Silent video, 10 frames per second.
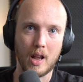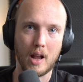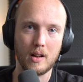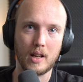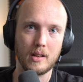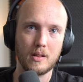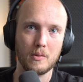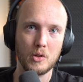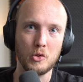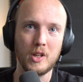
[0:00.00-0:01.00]
like,
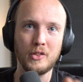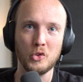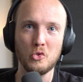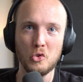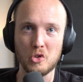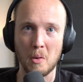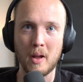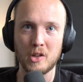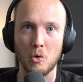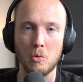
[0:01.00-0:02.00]
you need to do some
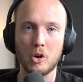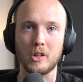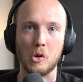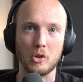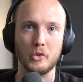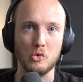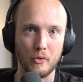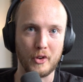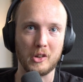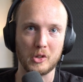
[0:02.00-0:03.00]
manual work in order to
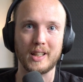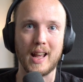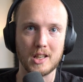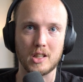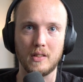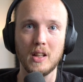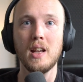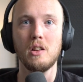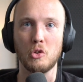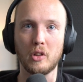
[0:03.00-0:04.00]
configure that asset,
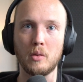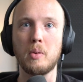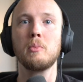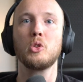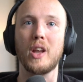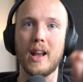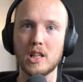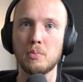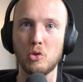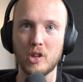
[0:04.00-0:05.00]
in order to be able to
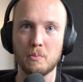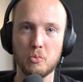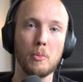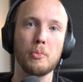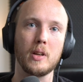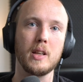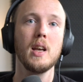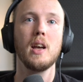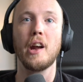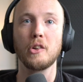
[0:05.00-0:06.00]
export it properly,
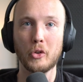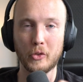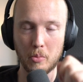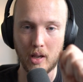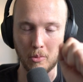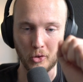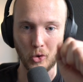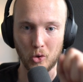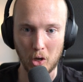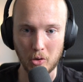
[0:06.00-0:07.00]
in order to be able to
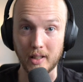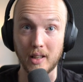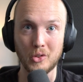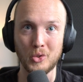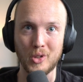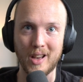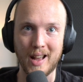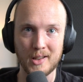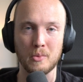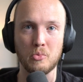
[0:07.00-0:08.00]
load it into the
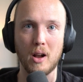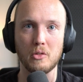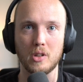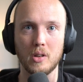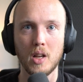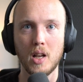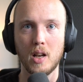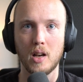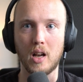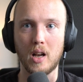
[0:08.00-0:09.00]
asset browser.
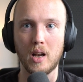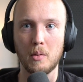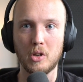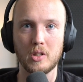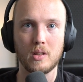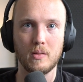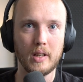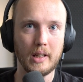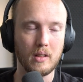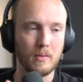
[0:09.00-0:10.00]
Because
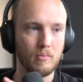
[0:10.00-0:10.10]
like